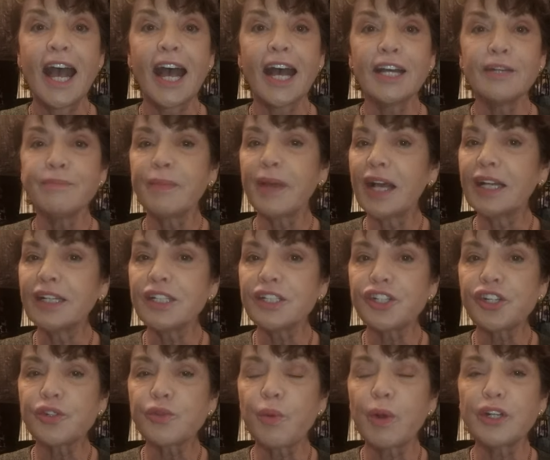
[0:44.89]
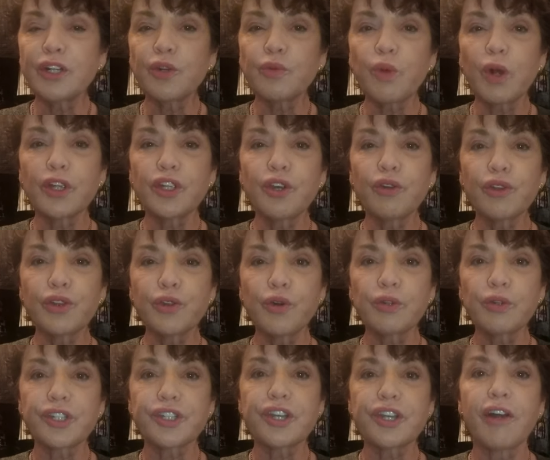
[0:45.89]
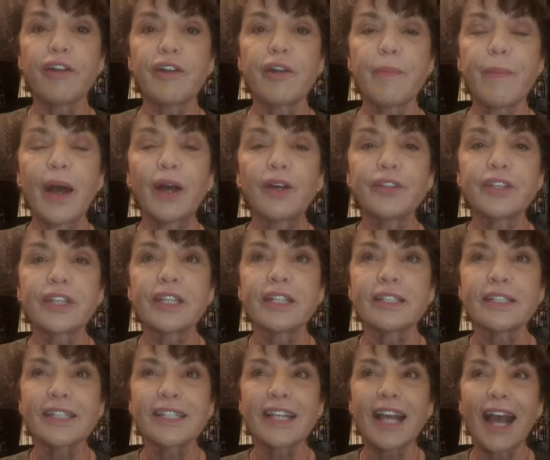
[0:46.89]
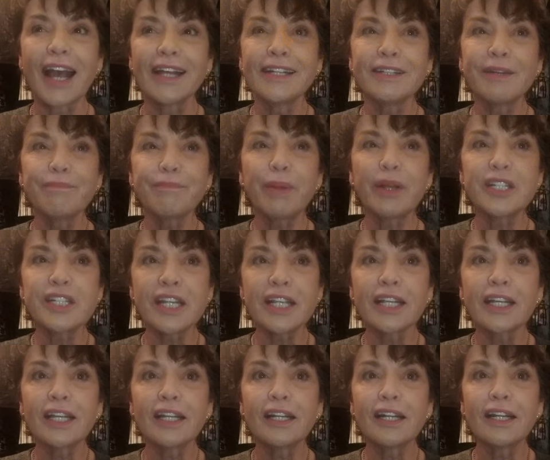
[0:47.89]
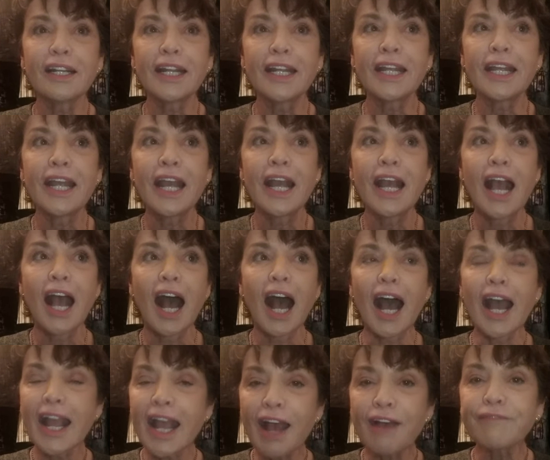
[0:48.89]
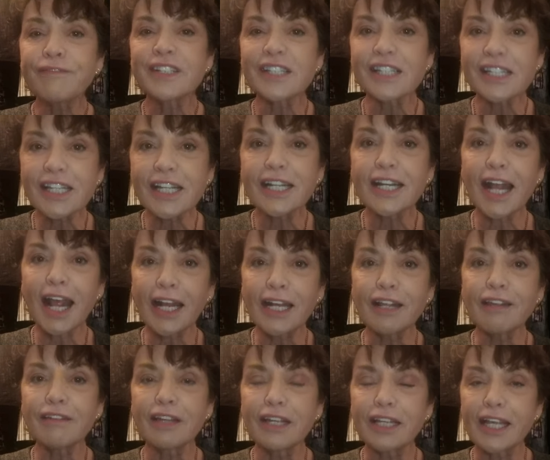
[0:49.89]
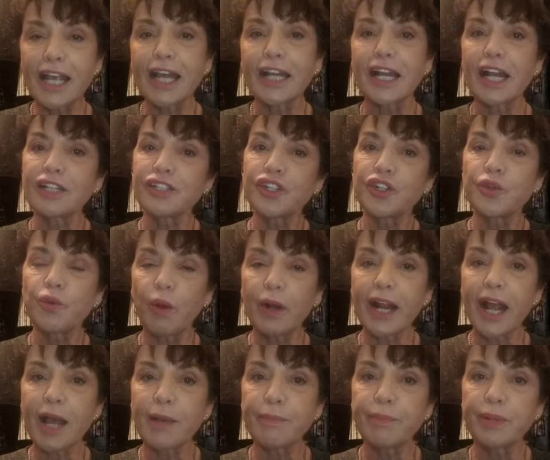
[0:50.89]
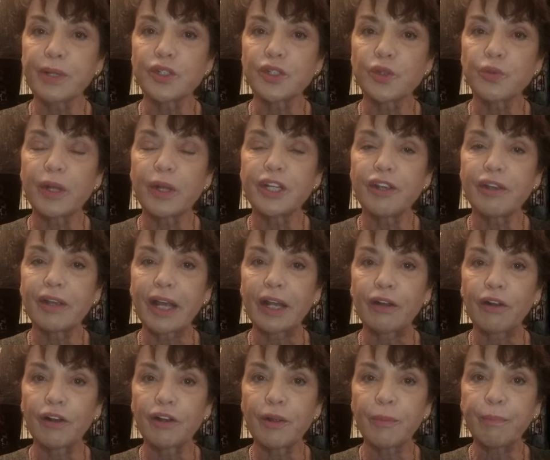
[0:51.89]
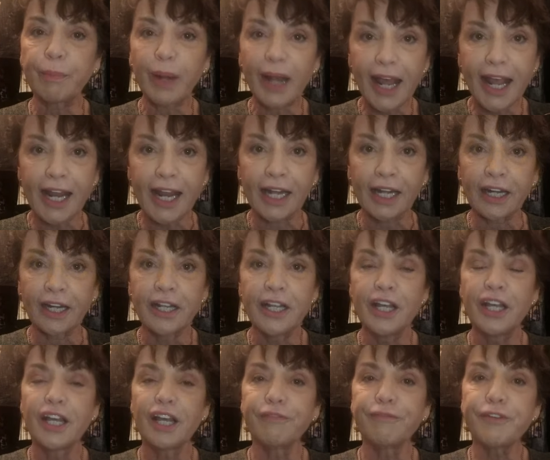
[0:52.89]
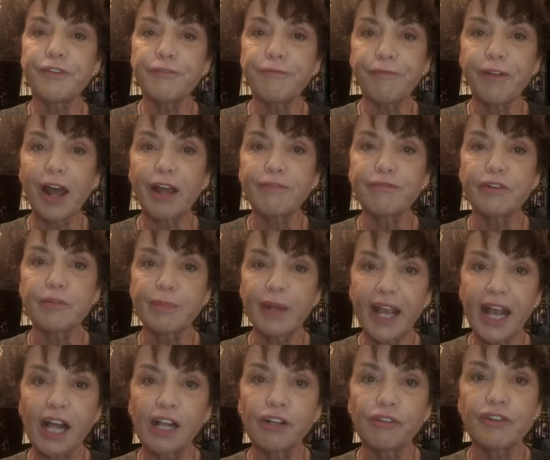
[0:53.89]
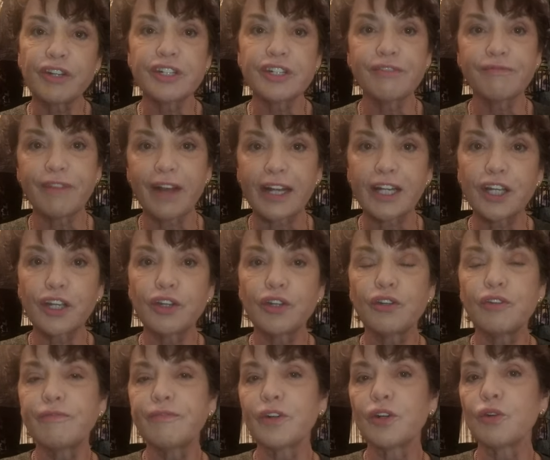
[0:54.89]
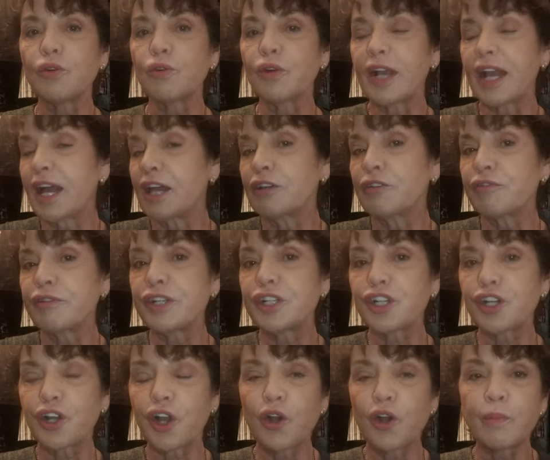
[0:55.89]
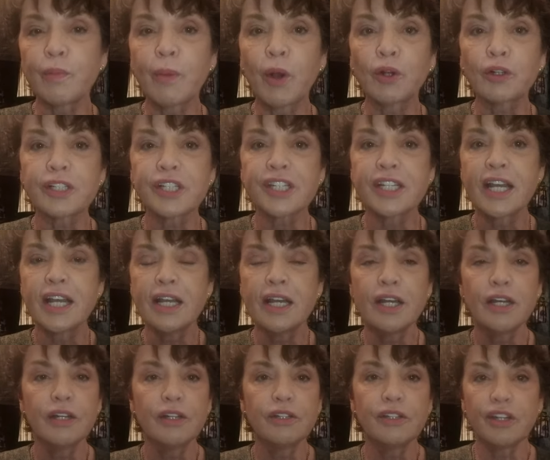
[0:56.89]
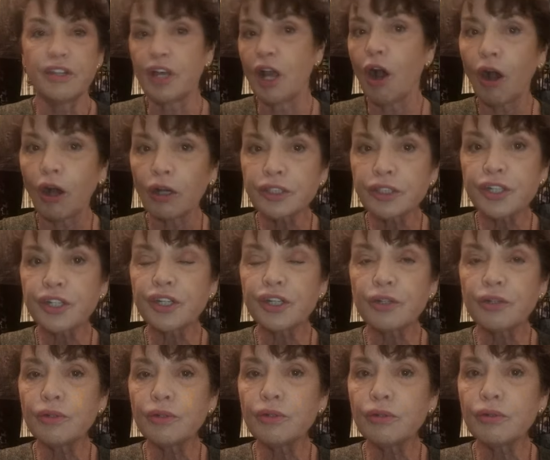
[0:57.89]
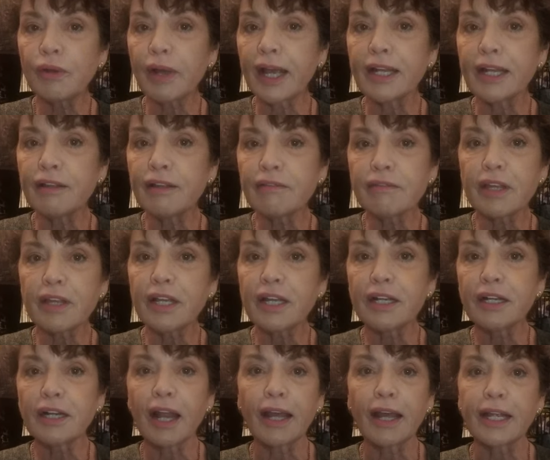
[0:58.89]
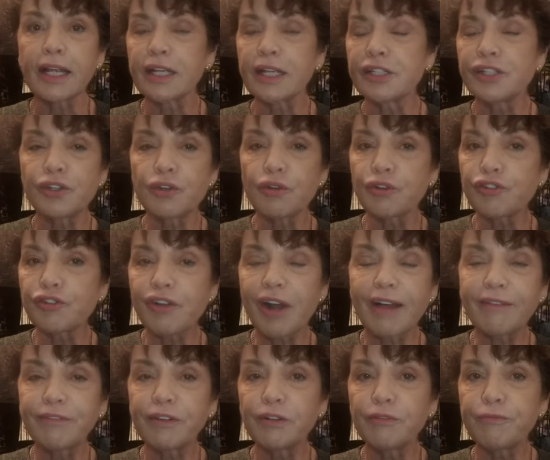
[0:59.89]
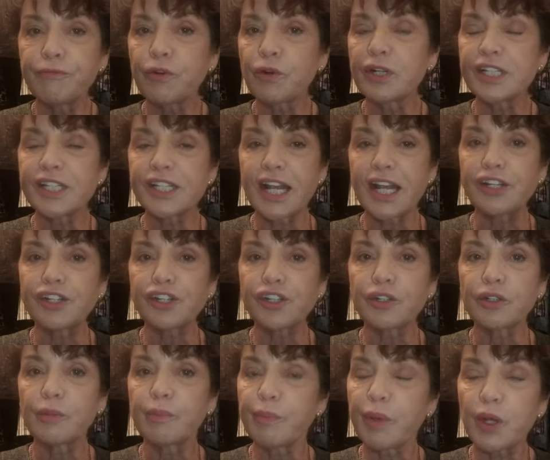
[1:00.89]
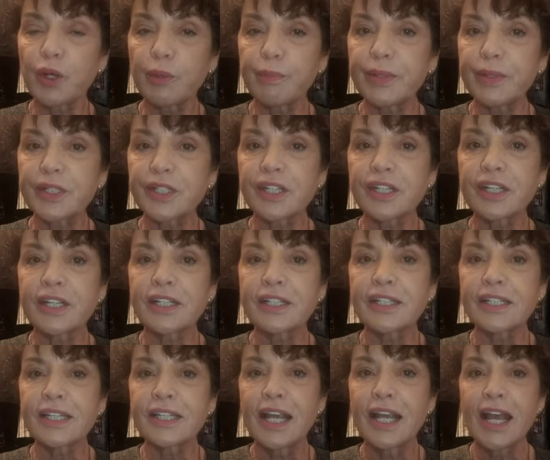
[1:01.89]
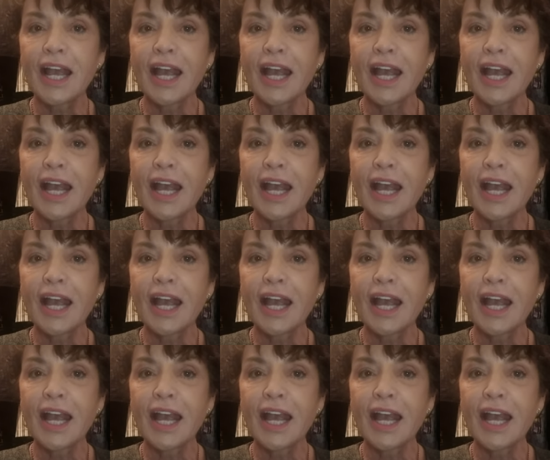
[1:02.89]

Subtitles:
I just wondered what your thoughts are about this, and particularly, I haven't seen anything yet as to what happens when you get on a plane. If you fly from Calgary to Vancouver or Calgary to Comox, do they ask you anything? Like, is your travel for essential purposes?